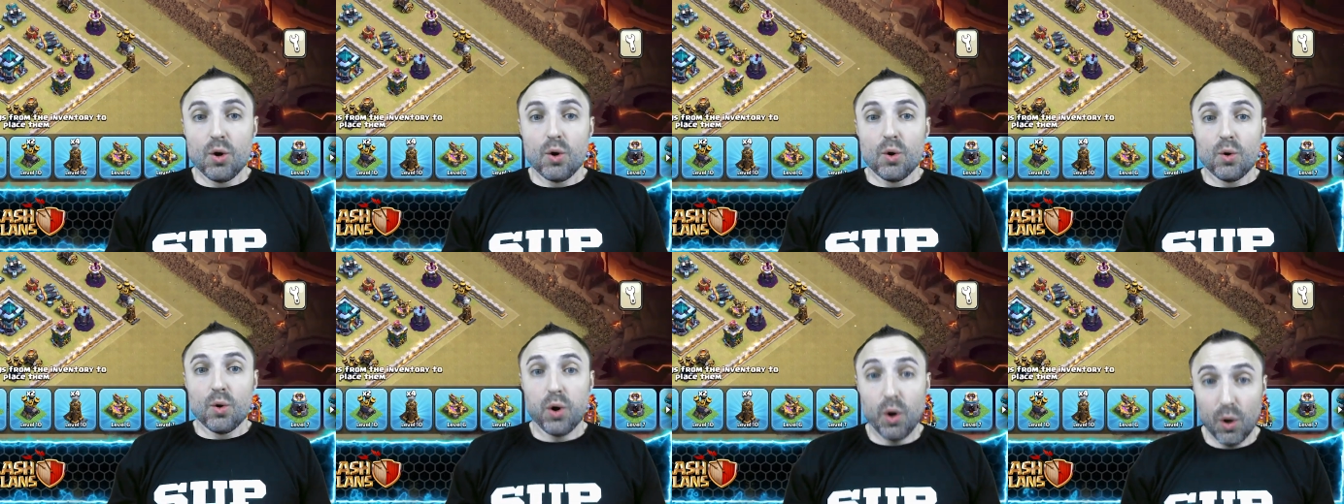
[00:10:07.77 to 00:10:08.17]

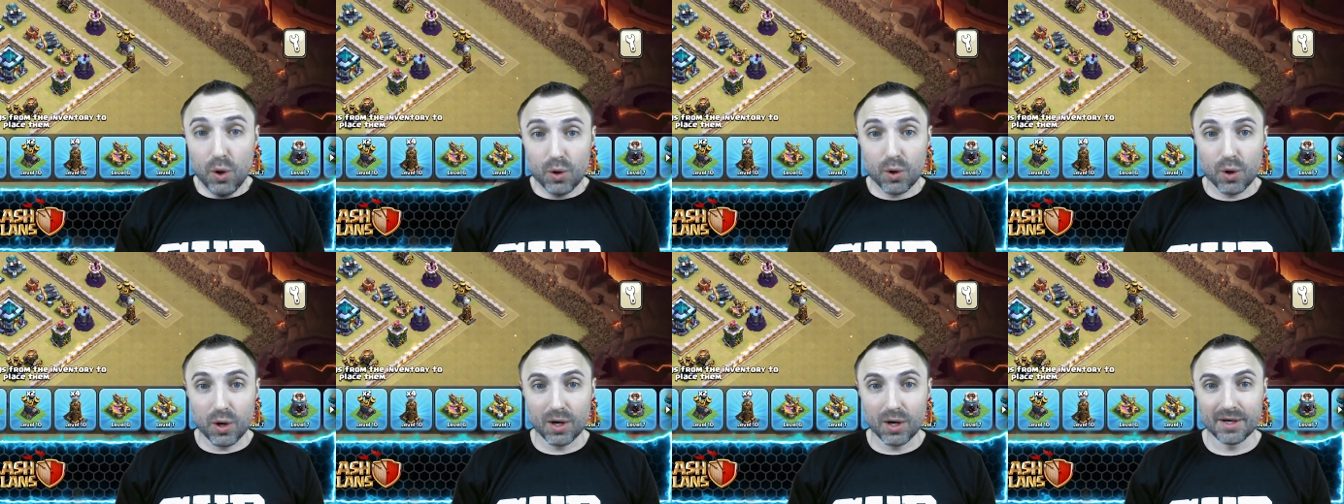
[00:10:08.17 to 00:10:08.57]

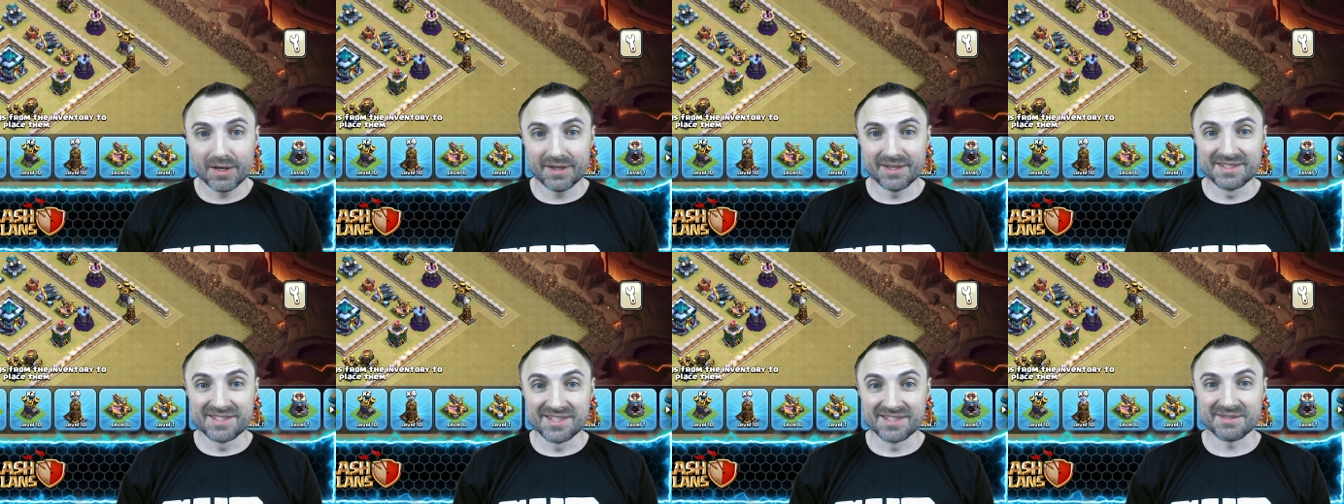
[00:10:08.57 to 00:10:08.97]
Whew.
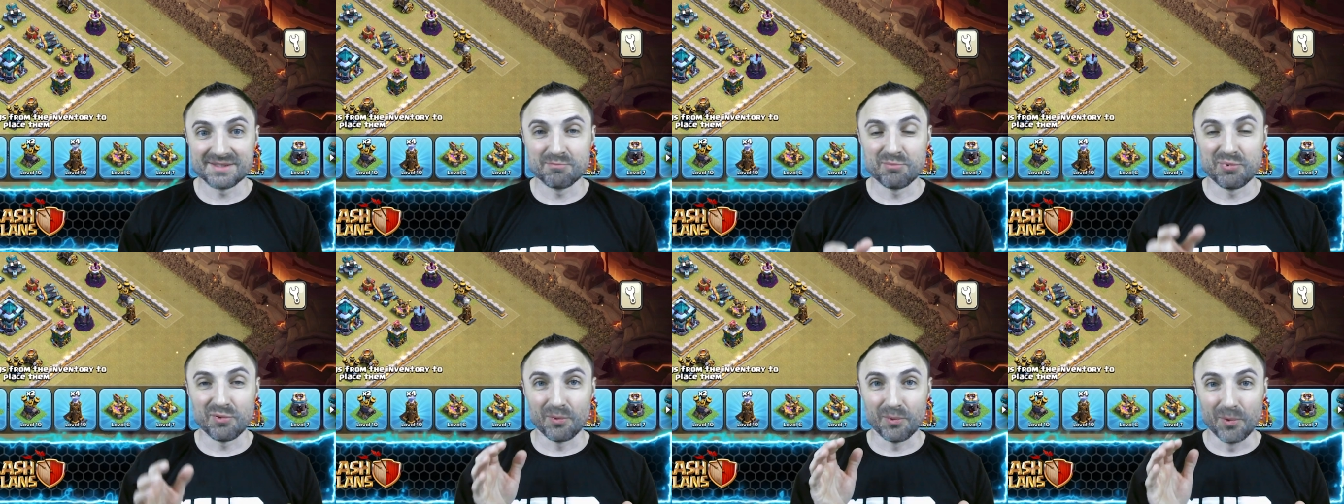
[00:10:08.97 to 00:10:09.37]
This is
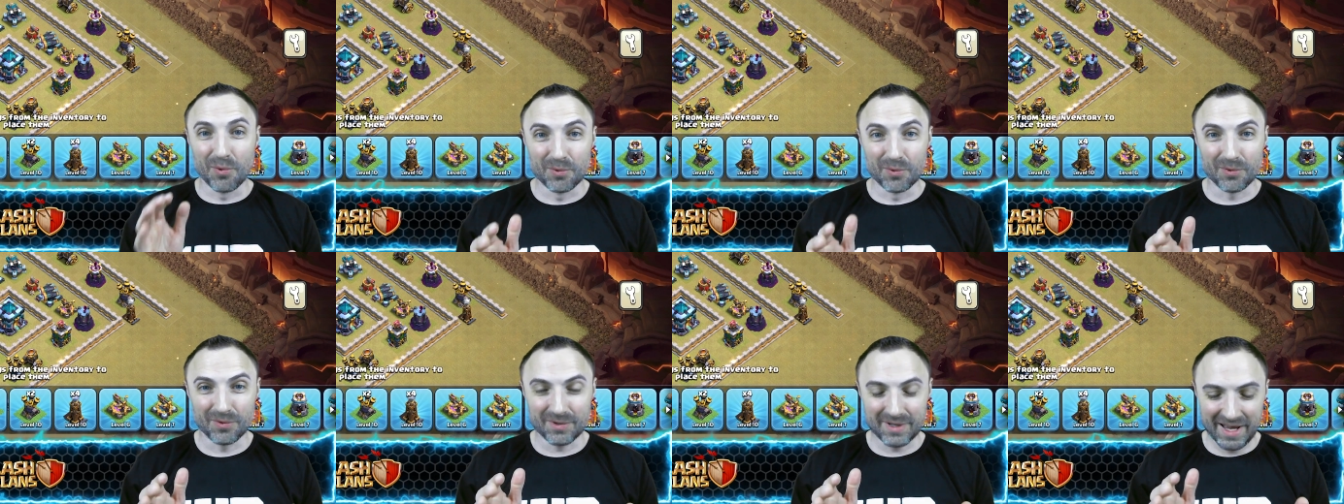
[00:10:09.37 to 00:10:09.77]

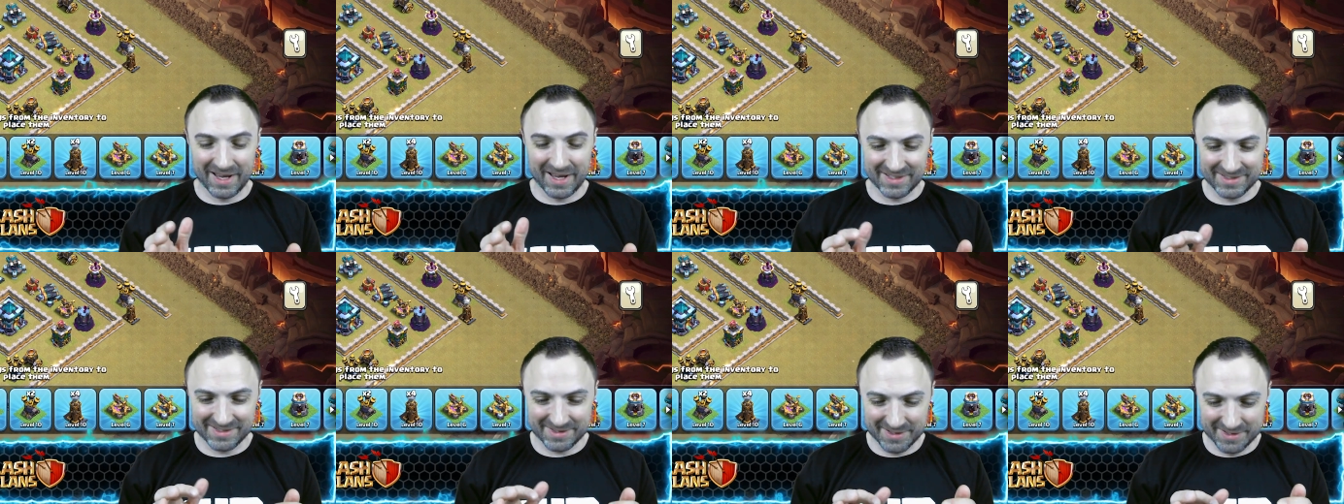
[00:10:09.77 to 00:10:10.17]
brutal,
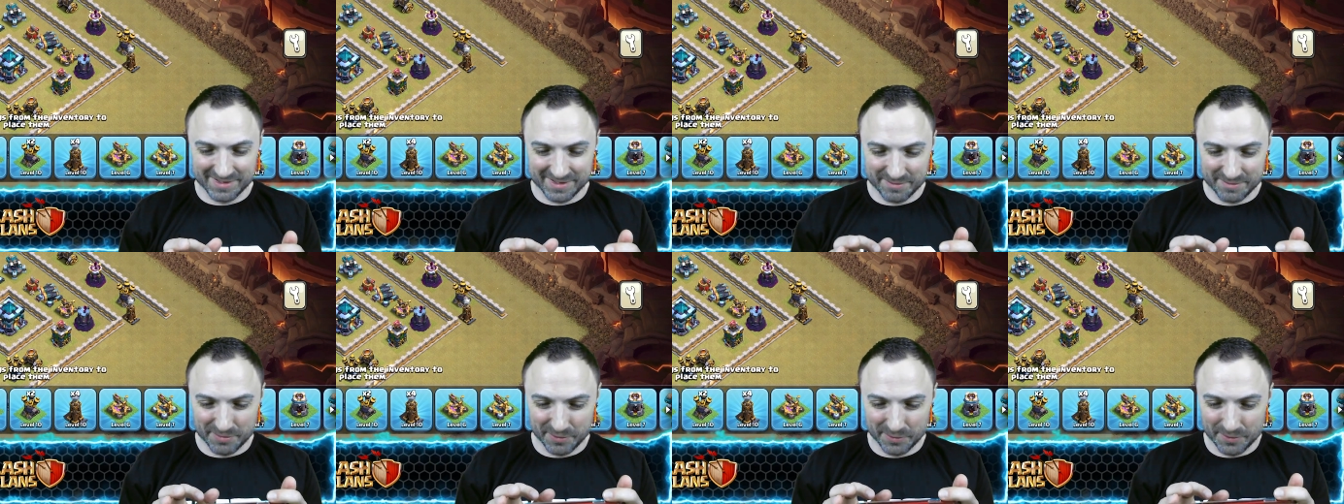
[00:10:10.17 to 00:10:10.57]
guys. This is
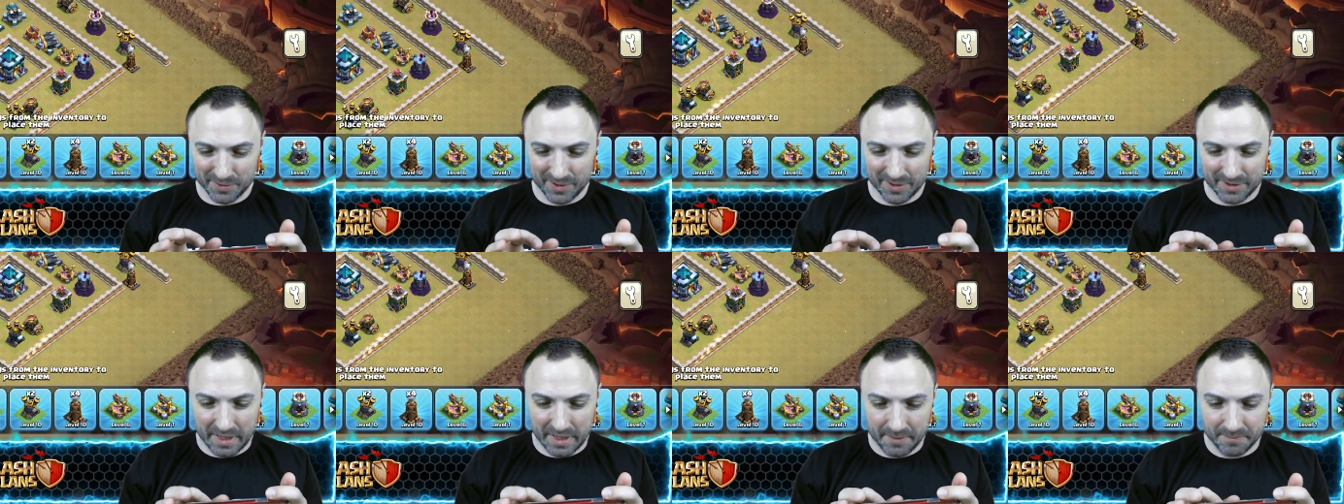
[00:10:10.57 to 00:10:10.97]
brutal.
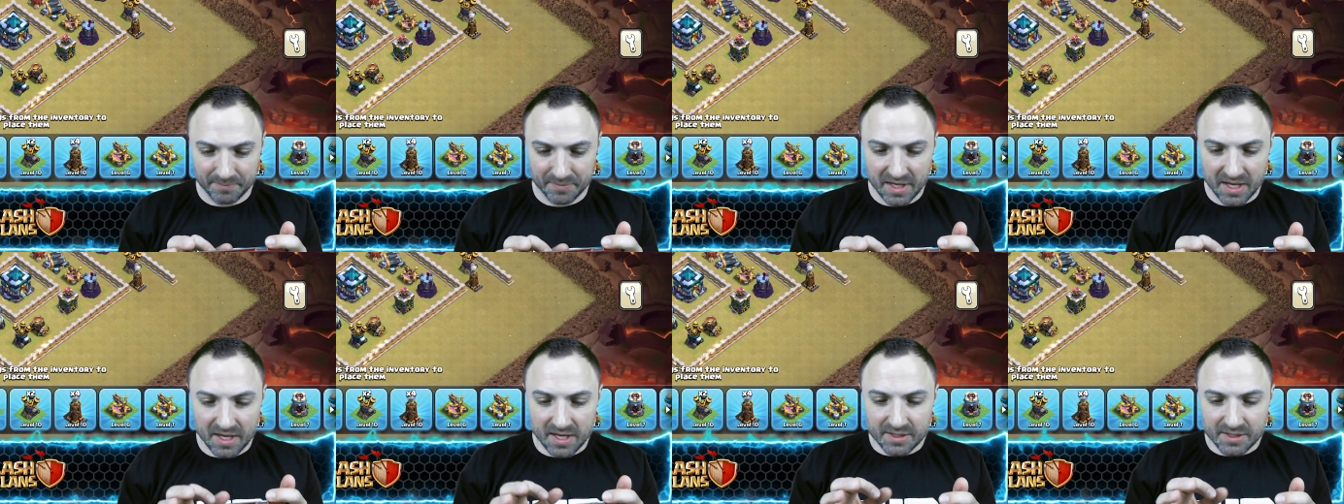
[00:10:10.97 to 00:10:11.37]
Okay.
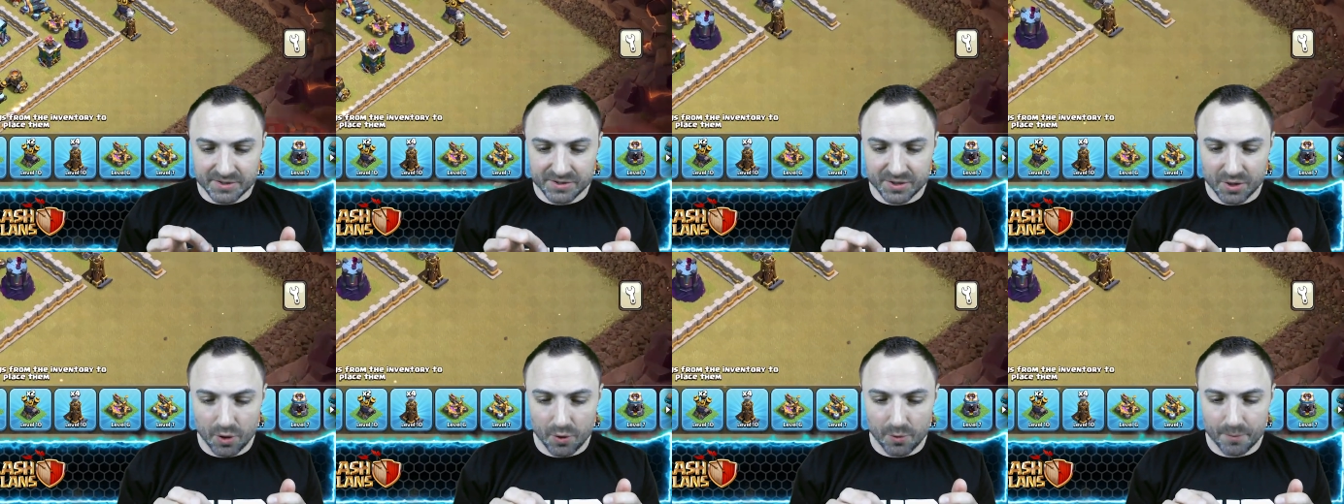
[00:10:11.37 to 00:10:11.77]

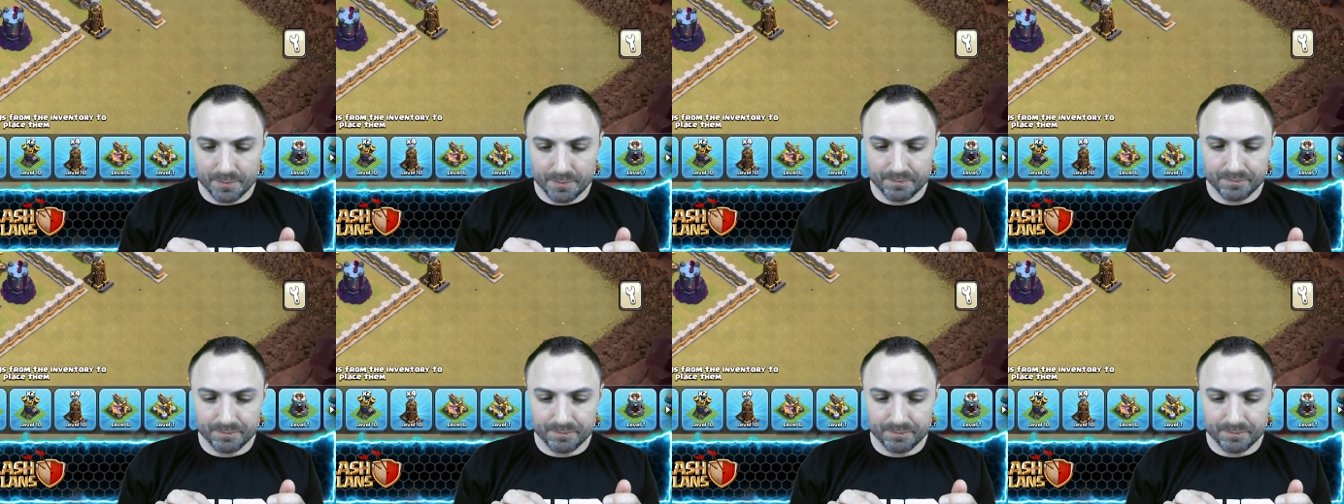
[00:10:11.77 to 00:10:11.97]
So